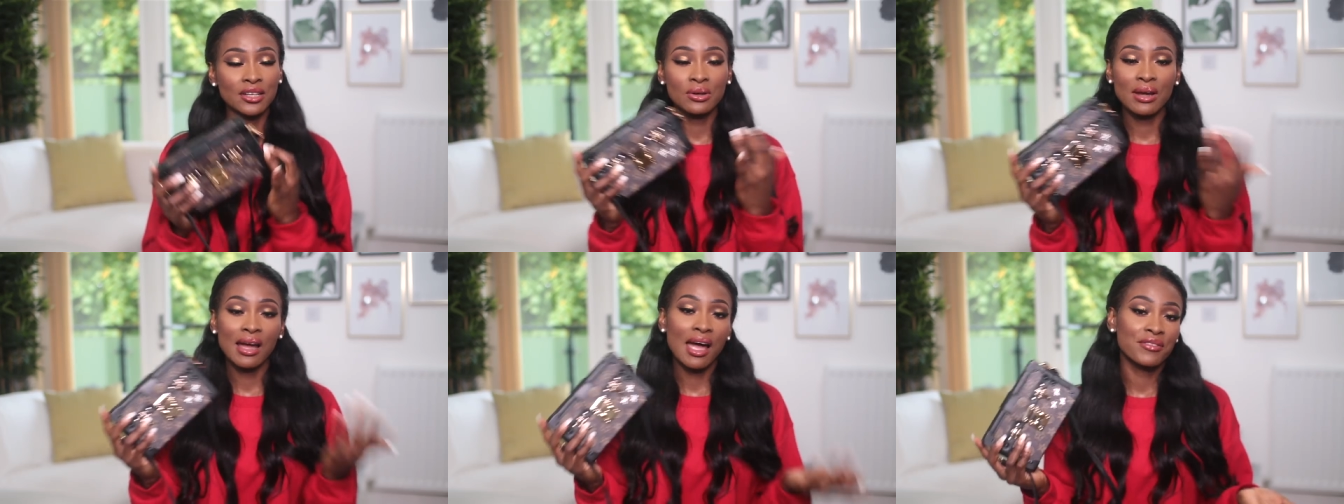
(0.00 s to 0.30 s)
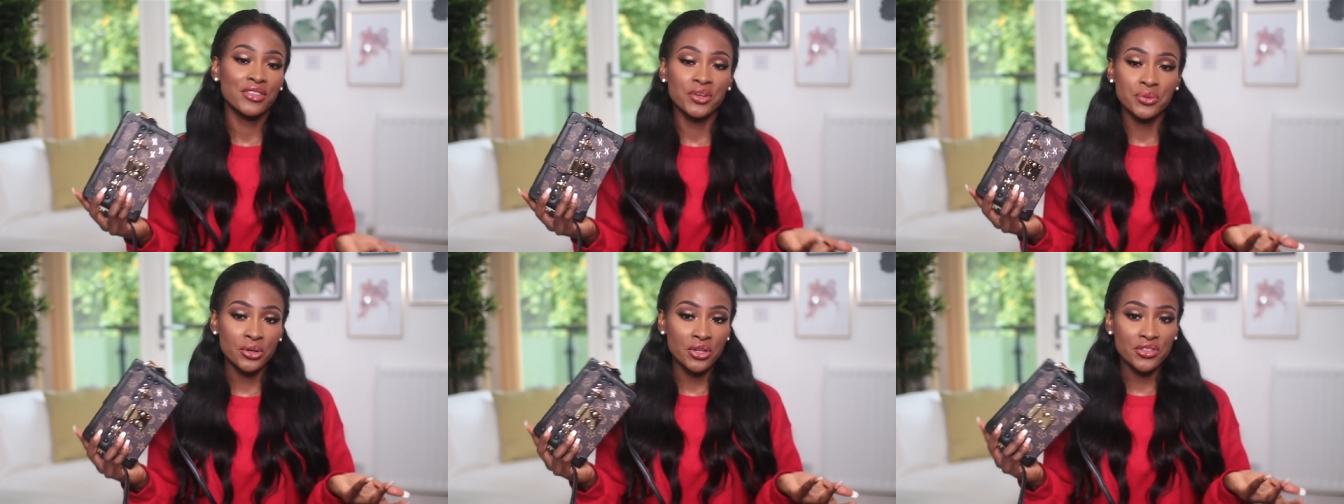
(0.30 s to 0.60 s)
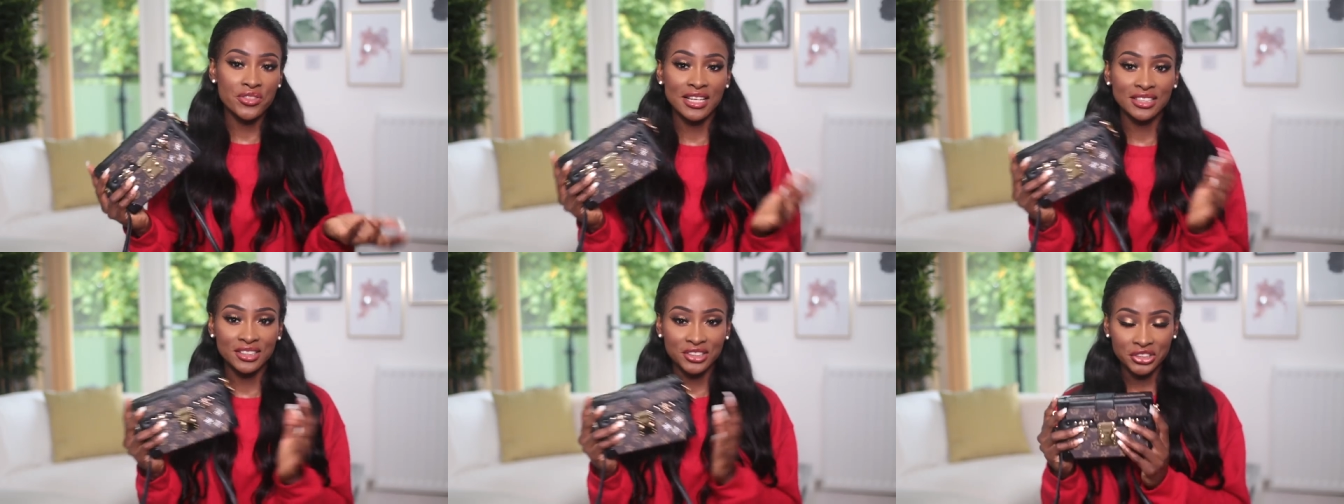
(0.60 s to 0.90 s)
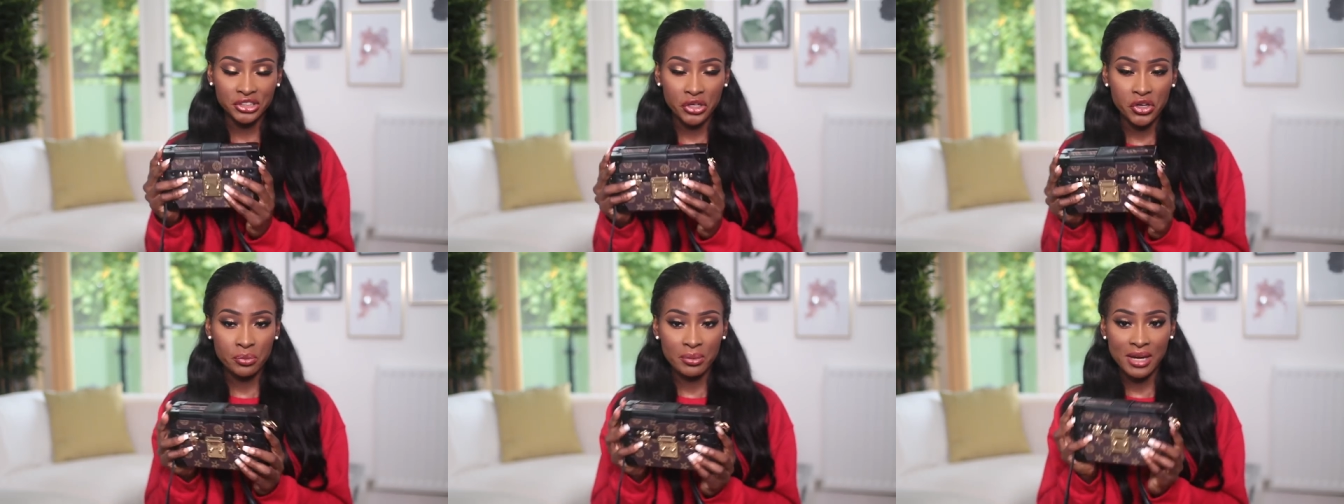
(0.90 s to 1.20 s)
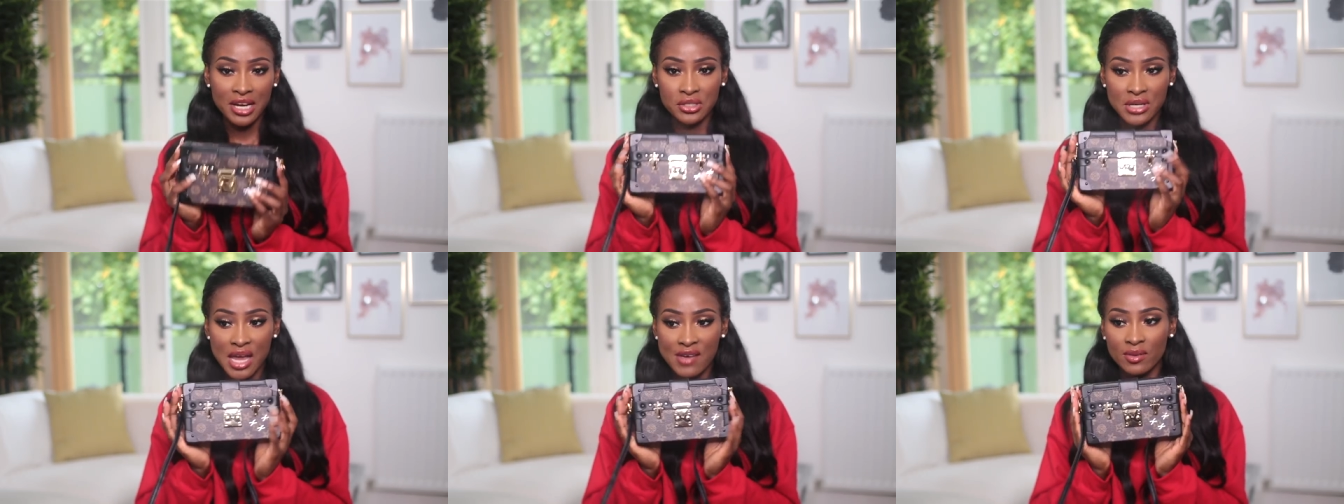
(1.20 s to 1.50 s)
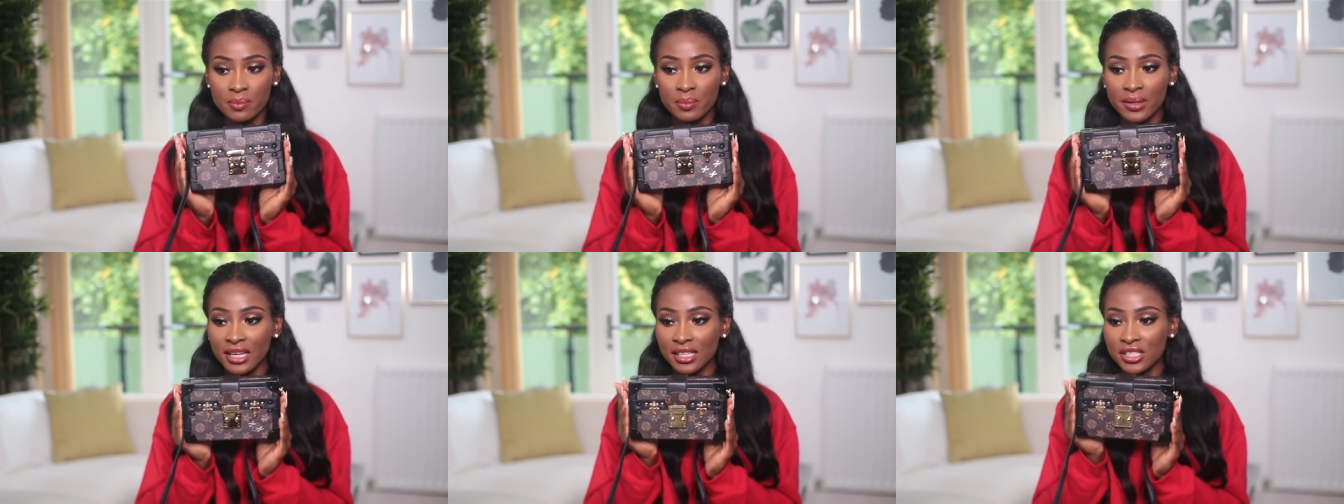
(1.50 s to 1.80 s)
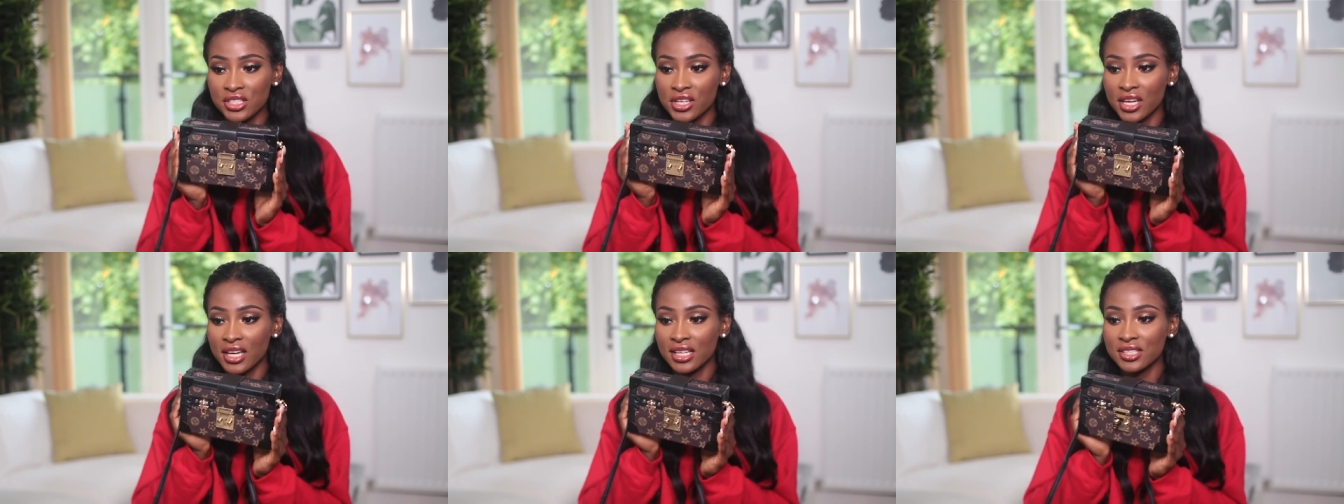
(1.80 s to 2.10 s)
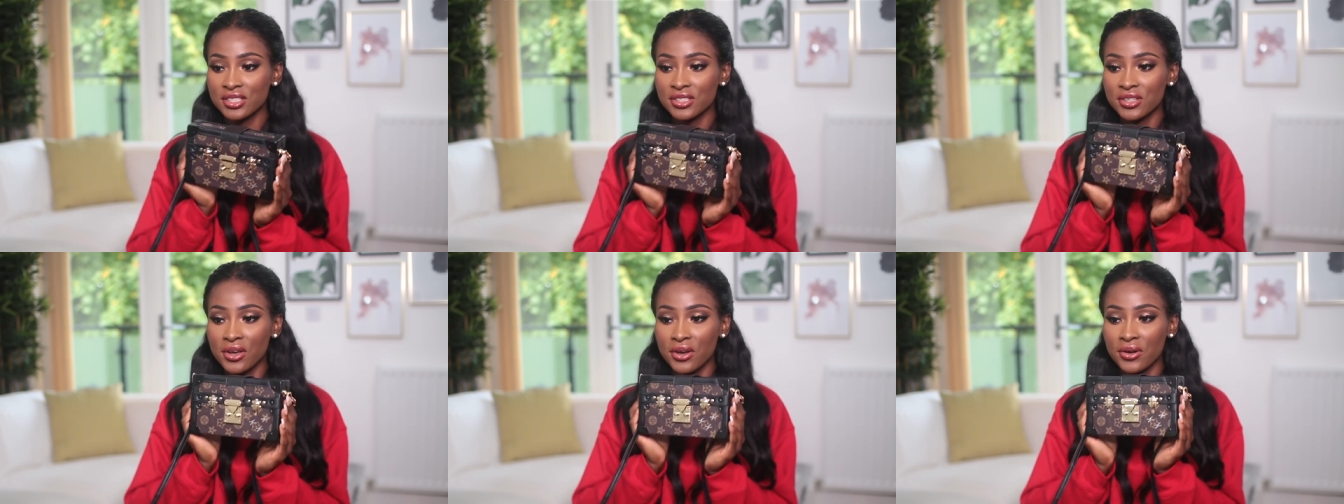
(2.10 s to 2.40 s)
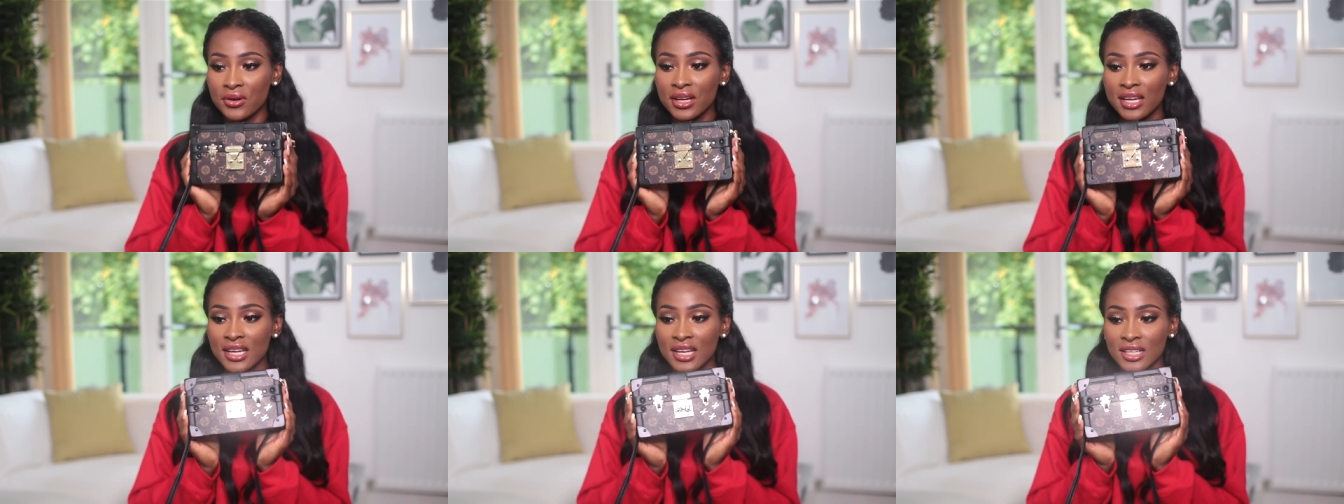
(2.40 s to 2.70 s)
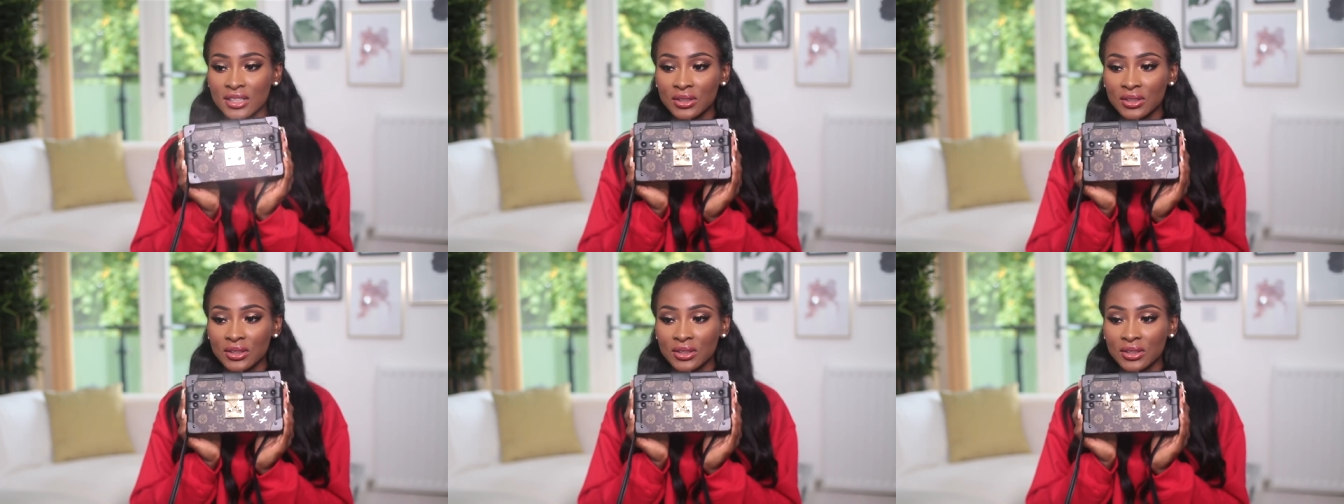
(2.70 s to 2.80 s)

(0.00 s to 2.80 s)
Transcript: don't have the real thing to show you but I do have a picture so